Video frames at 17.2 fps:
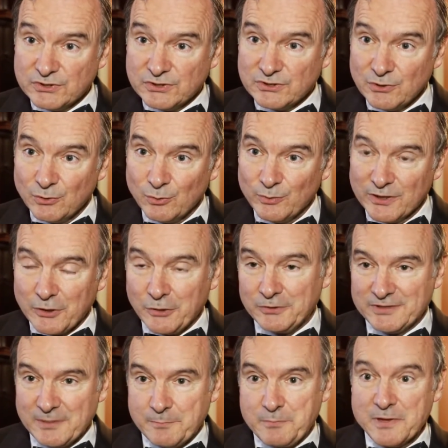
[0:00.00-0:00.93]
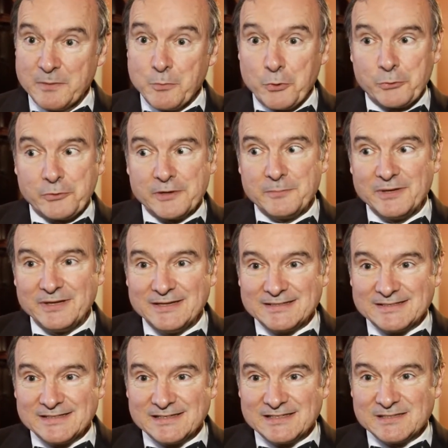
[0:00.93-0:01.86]
So we call them memory
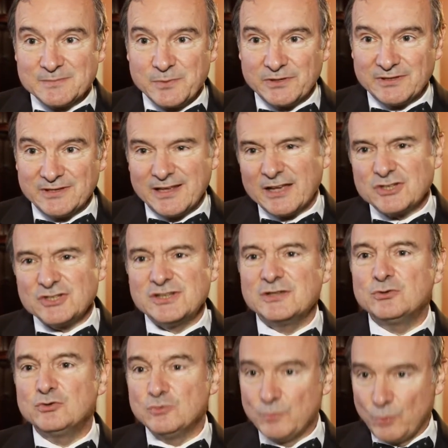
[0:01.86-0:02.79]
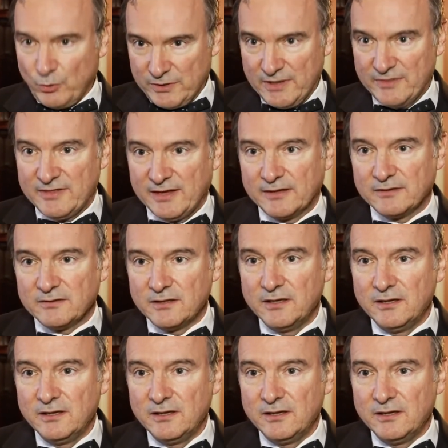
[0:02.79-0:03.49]
medicines, but they actually do more than that.